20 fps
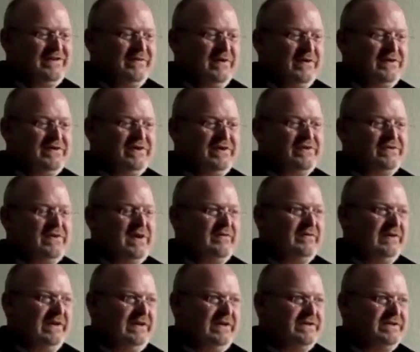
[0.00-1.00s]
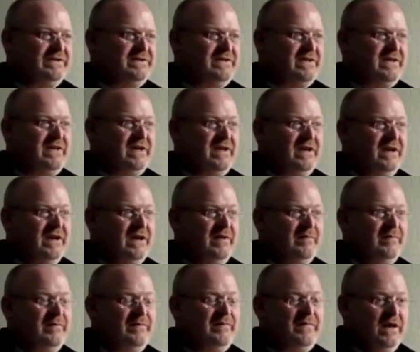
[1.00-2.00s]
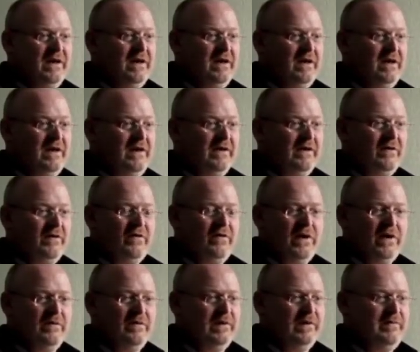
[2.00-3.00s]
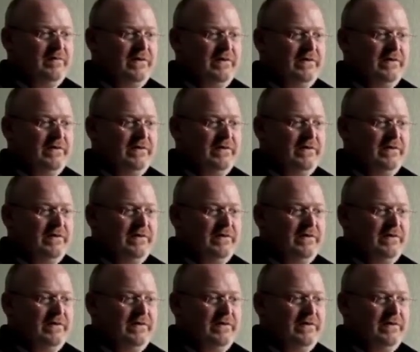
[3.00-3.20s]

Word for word: she works in a travel agency. Um, uh, incredibly